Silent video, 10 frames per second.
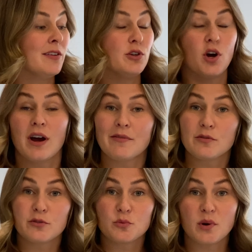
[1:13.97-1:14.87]
If you don't
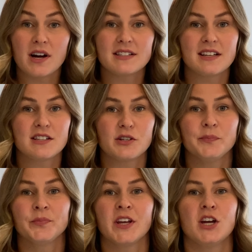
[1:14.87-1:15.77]
have a food
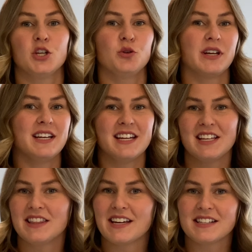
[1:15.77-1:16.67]
processor, you can
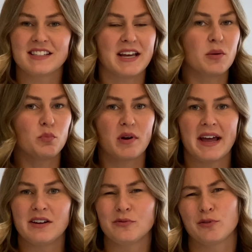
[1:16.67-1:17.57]
knead this like
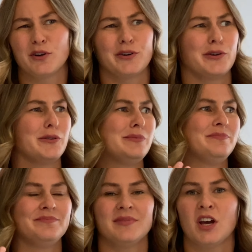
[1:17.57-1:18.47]
bread for
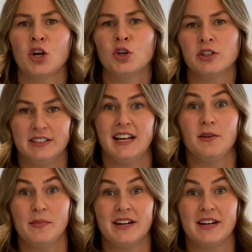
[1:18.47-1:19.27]
a good 10